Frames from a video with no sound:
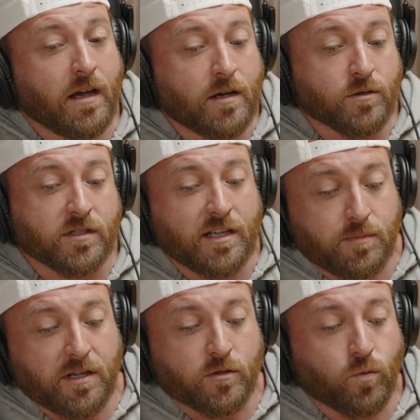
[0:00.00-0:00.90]
And it was nice
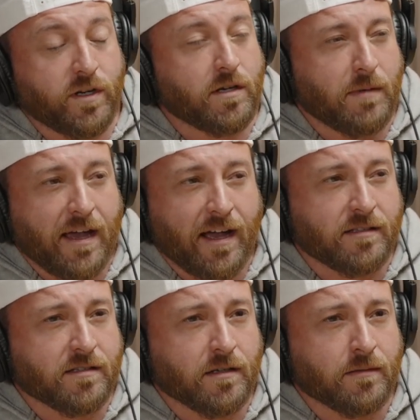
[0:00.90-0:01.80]
because Wyndham
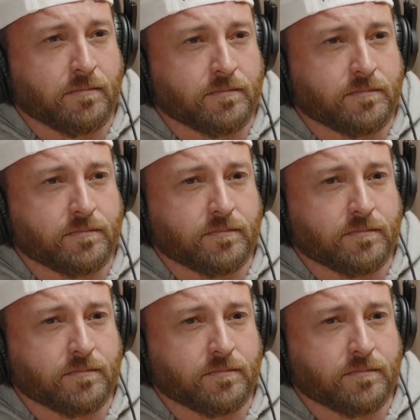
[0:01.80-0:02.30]
had some